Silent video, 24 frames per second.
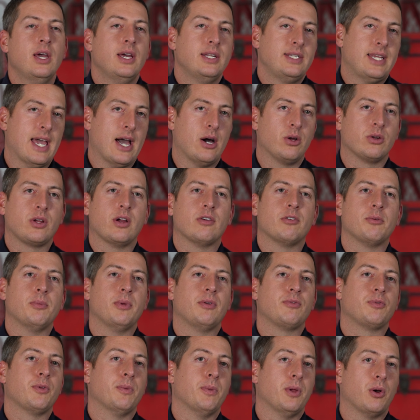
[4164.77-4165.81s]
town
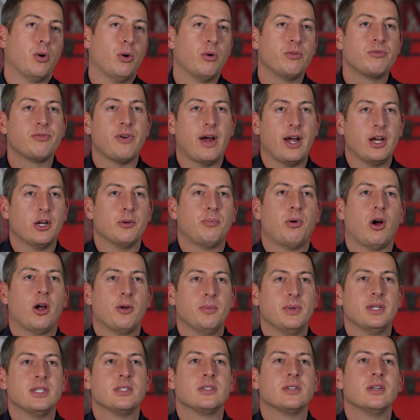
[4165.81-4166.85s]
government, from their own fire
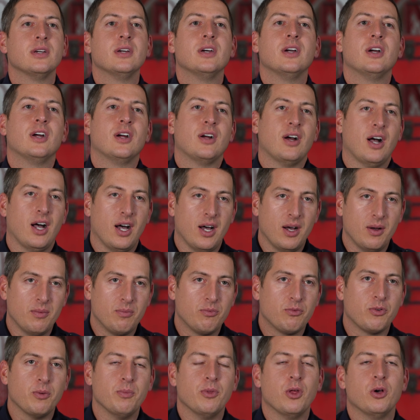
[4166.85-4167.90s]
department,
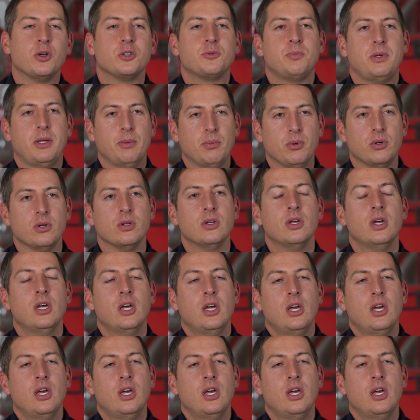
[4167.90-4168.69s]
from those people.